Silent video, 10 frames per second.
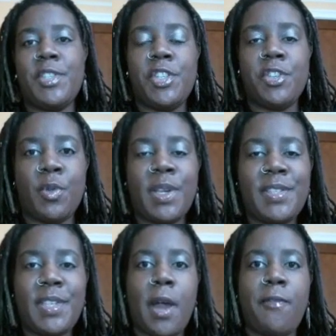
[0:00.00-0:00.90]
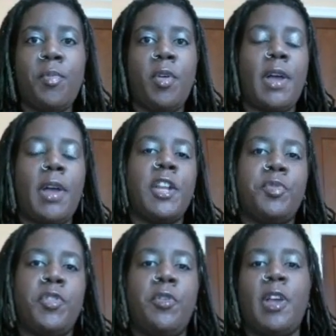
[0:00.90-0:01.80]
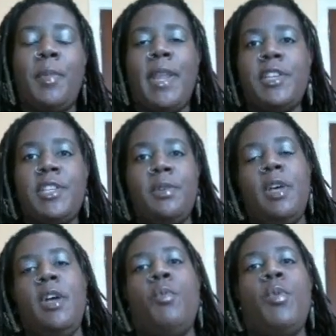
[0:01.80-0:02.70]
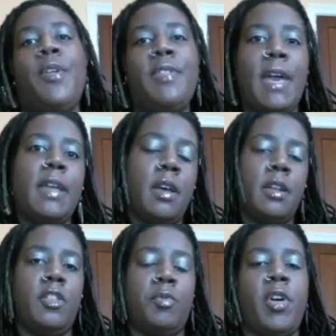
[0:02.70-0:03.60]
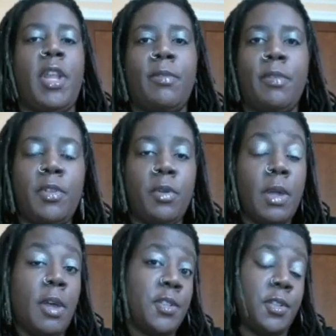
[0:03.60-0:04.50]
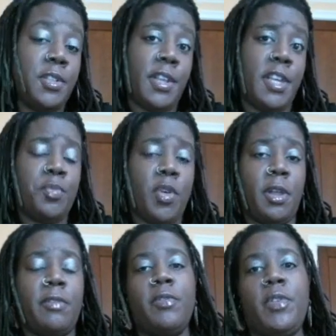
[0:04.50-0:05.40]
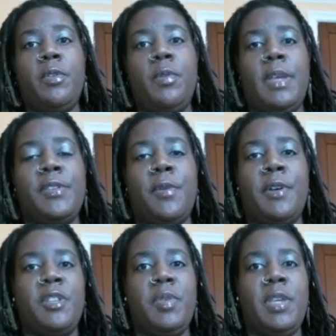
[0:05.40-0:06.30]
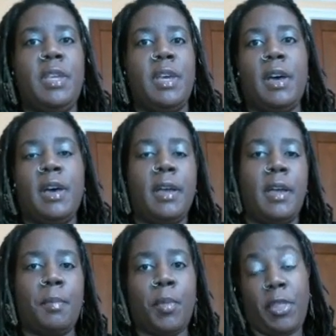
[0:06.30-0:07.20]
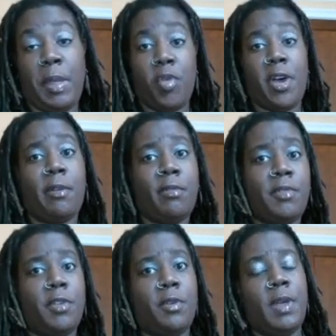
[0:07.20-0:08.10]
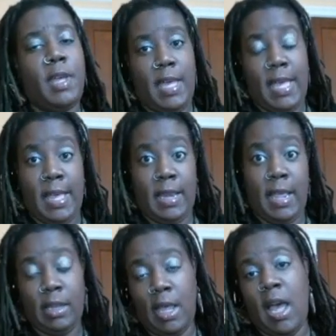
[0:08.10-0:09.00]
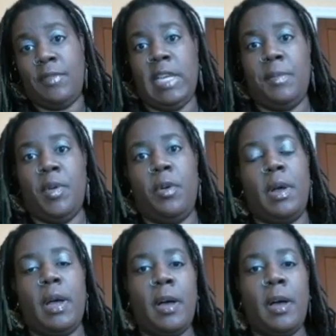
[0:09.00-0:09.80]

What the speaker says: This is Sharice, the Afropunk entrepreneur, coming at you with yet another product review. So today's product review is going to be both a product review and a live demo.